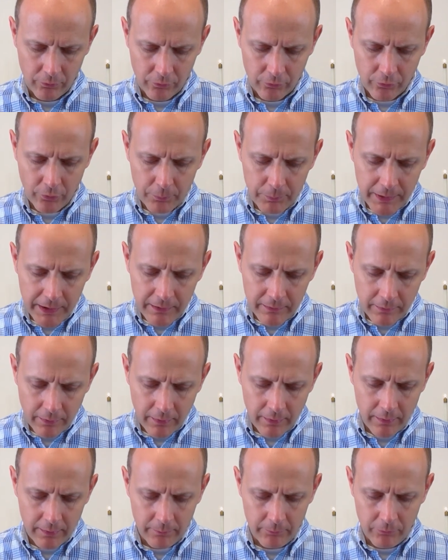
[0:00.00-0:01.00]
so many
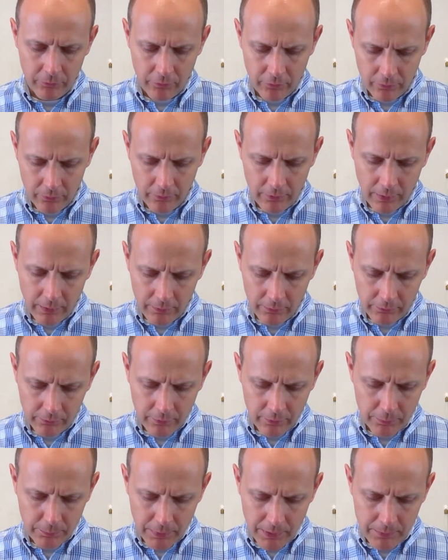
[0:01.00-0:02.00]
times you tell
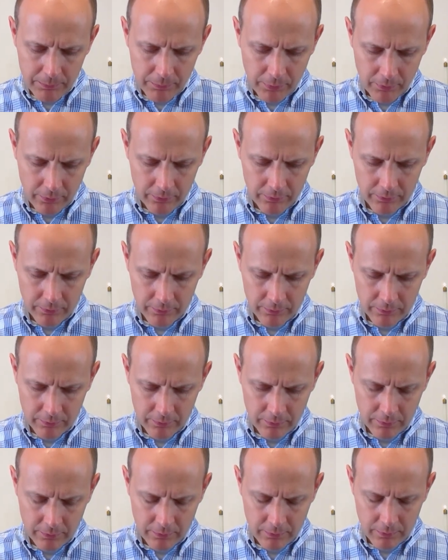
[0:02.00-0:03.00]
your people
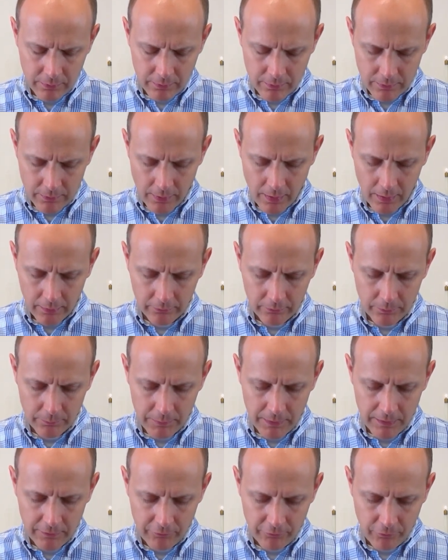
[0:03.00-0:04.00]
not to
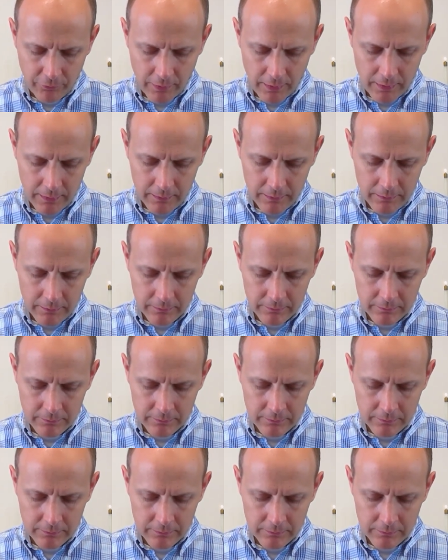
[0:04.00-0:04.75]
be afraid.